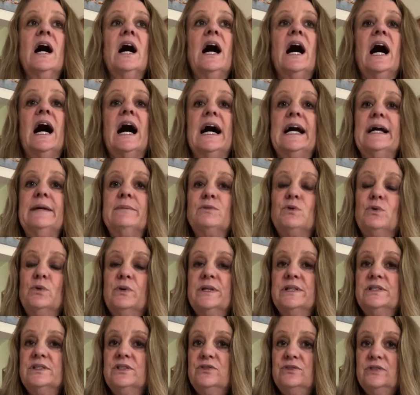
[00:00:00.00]
I am
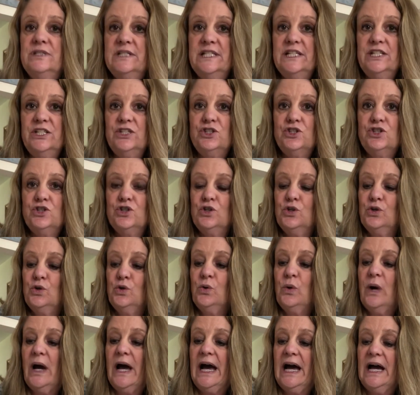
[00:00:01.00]
going to teach
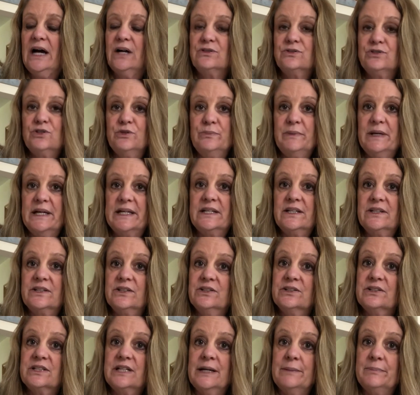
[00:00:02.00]
you how to make a
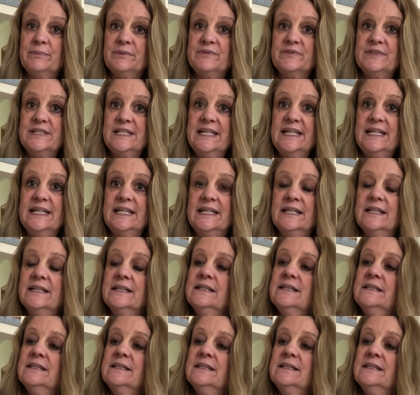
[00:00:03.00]
good cup of tea.